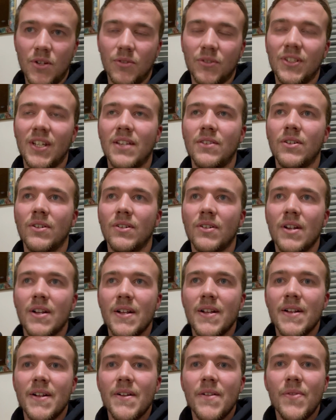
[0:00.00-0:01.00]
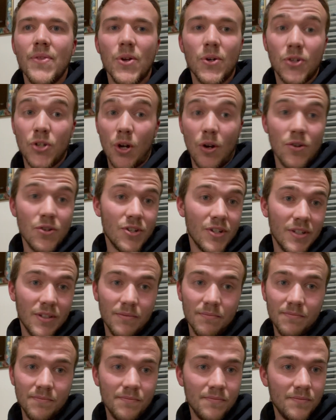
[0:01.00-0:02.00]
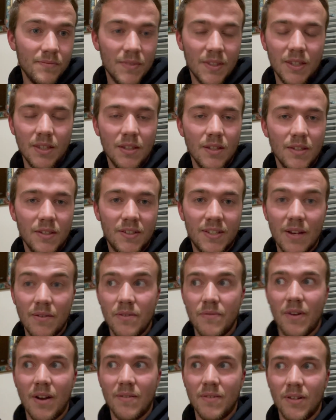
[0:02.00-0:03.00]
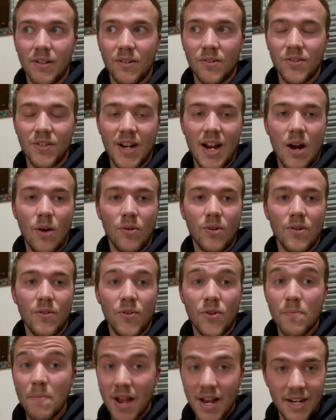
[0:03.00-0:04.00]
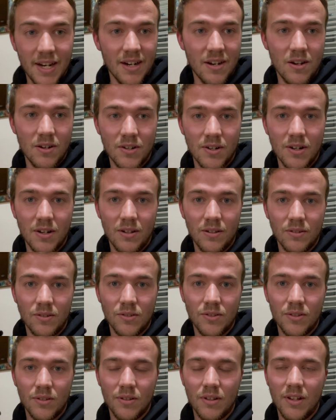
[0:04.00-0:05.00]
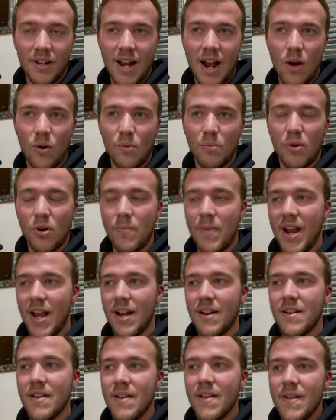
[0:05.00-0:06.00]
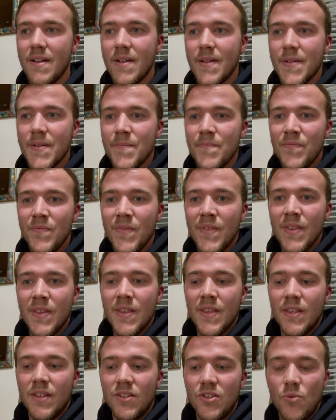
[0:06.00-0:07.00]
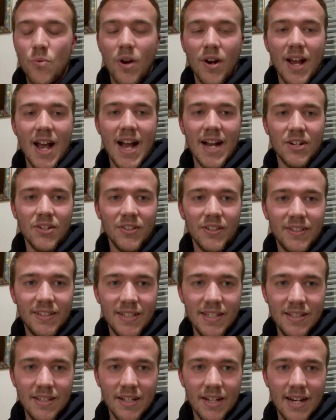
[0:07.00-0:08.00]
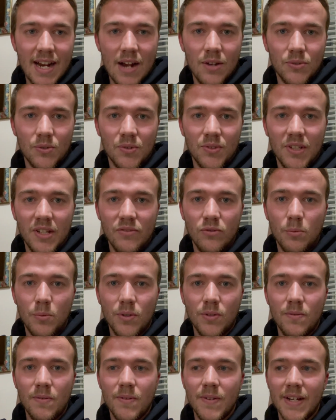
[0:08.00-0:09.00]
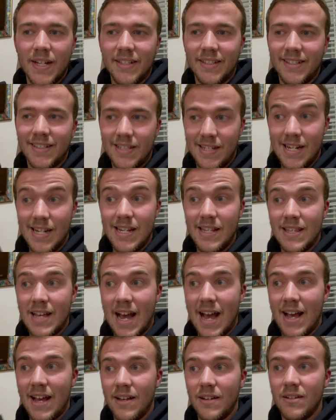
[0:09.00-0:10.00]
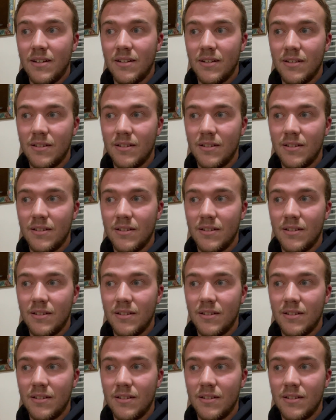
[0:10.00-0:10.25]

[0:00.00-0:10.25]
say they're charging $75 an hour, or they're making $100 an hour per man, you want to actually see the accounts receivable and see that